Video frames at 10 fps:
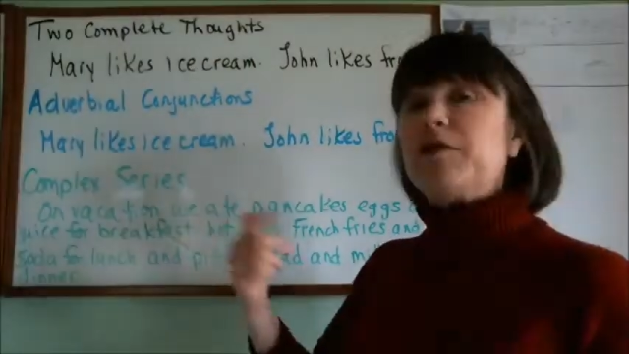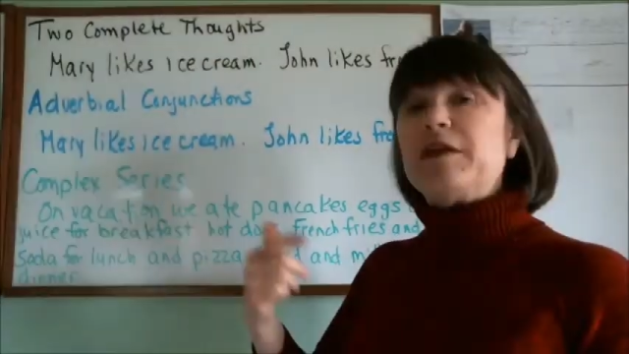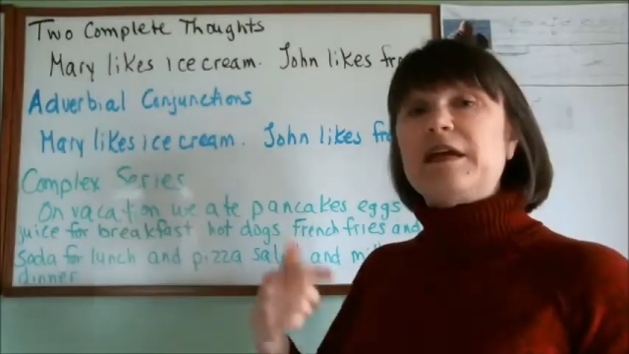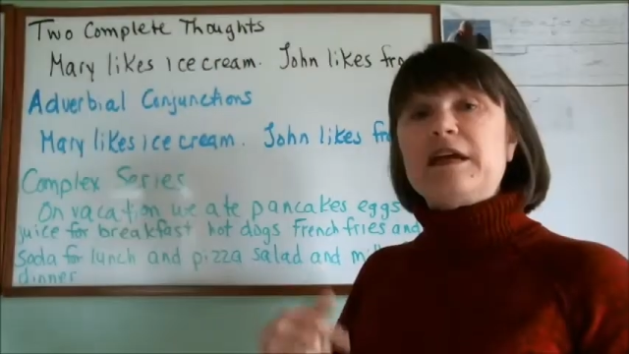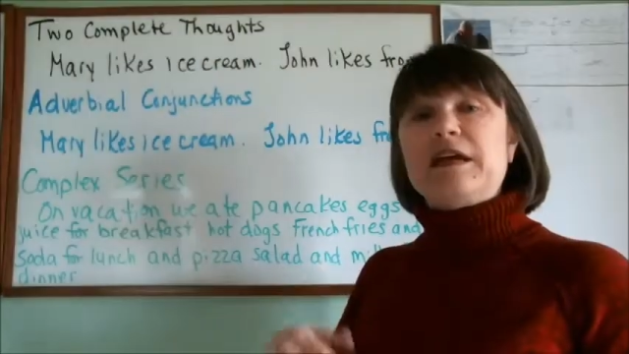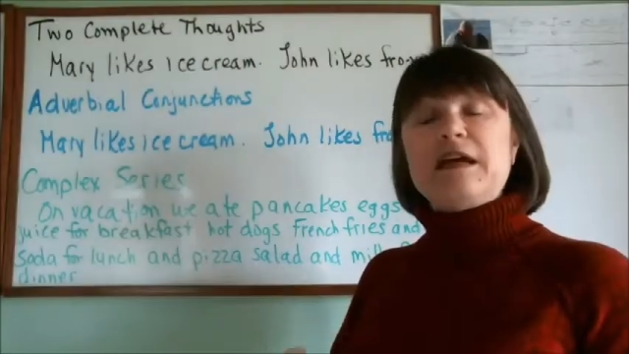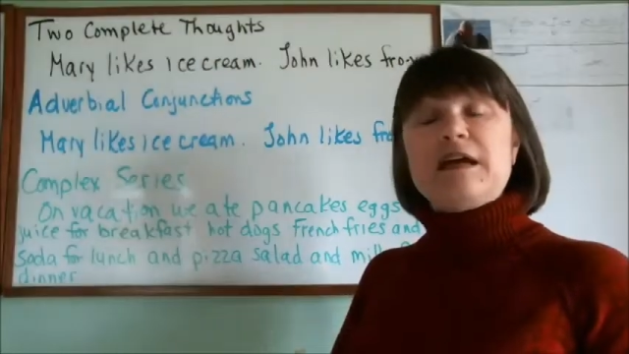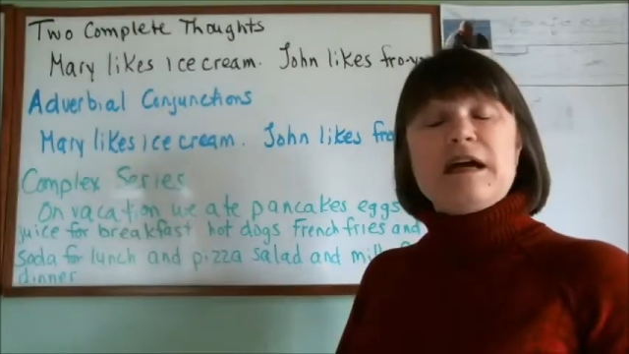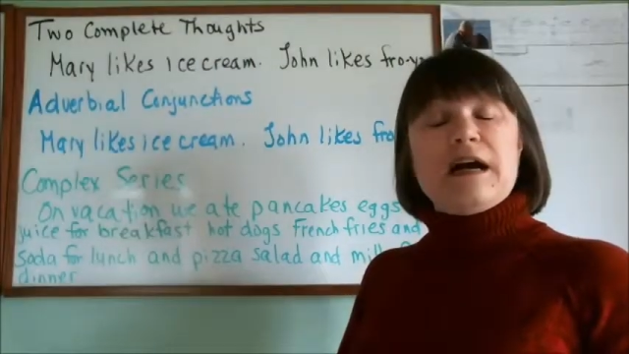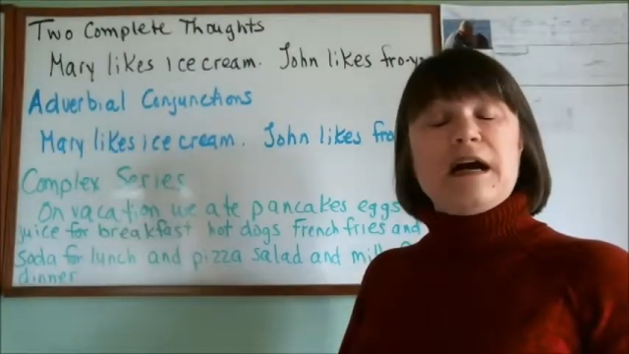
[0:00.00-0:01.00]
the
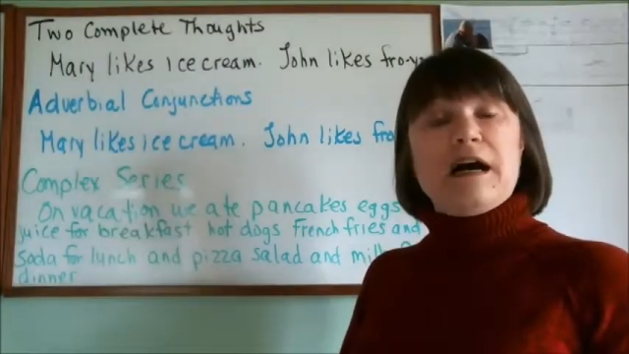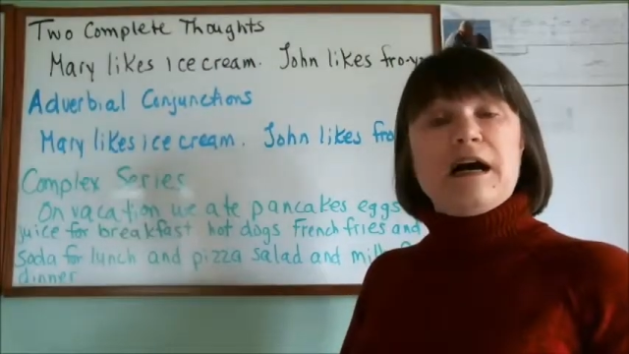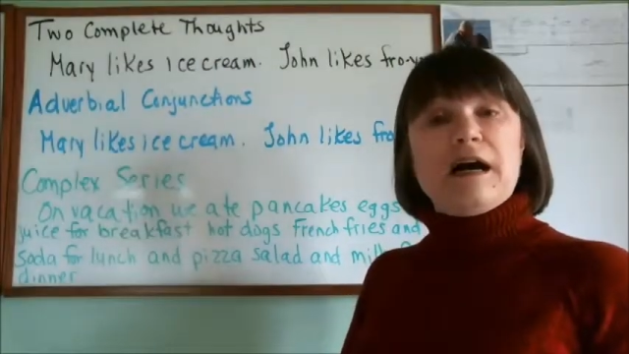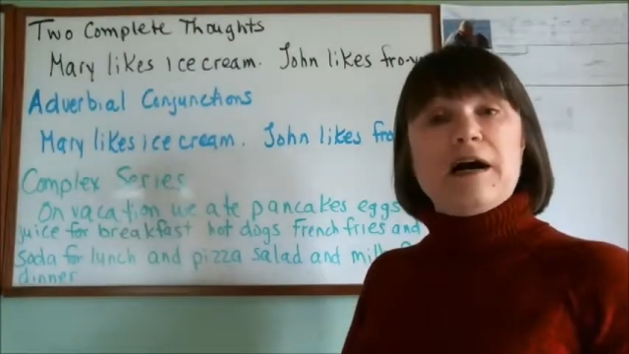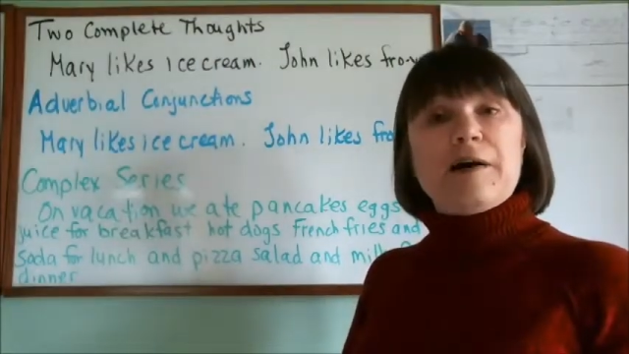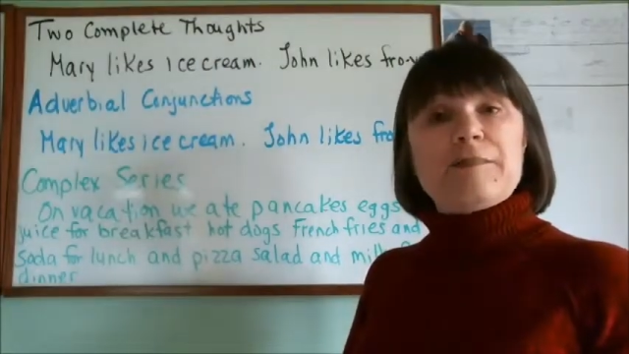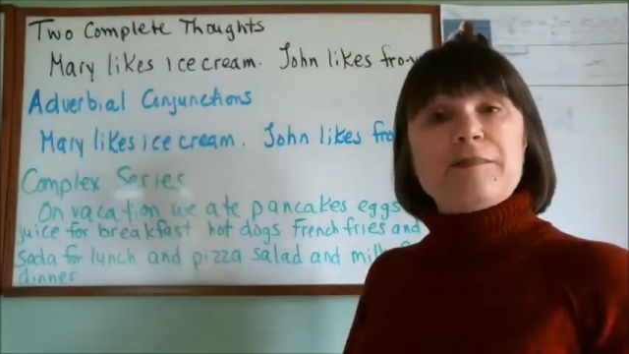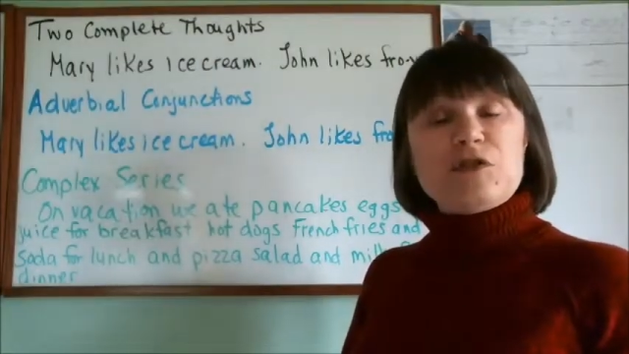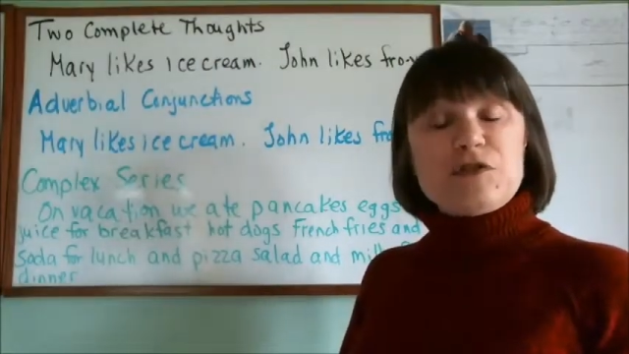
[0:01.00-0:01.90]
2